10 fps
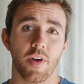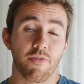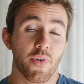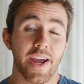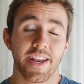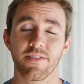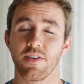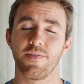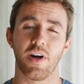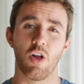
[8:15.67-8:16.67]
Fridays
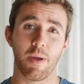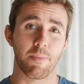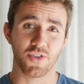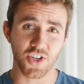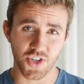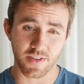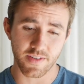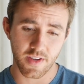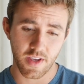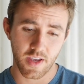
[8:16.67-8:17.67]
of all my
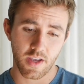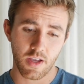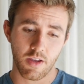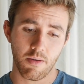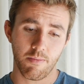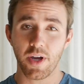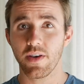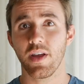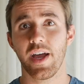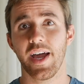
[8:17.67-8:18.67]
positions.
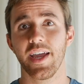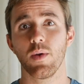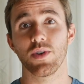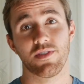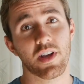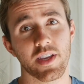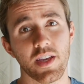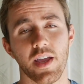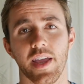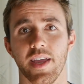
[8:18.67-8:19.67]
But I was
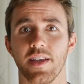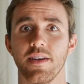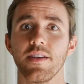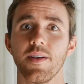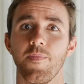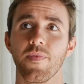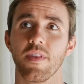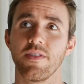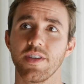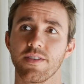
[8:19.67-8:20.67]
lucky, and
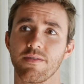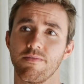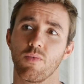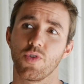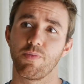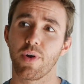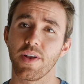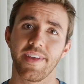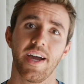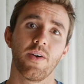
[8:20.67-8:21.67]
this was
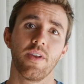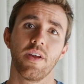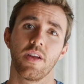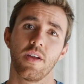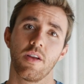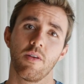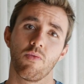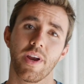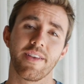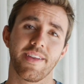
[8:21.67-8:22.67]
brought down
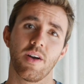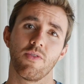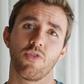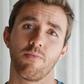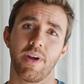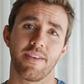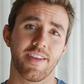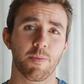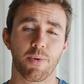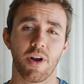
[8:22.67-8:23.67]
right down to my
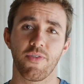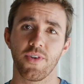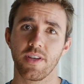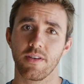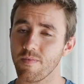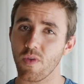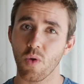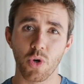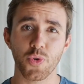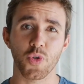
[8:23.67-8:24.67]
take profit,
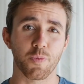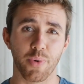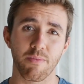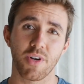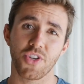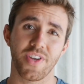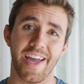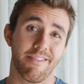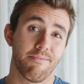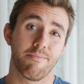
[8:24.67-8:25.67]
which was pretty much
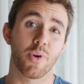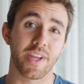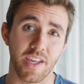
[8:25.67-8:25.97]
at break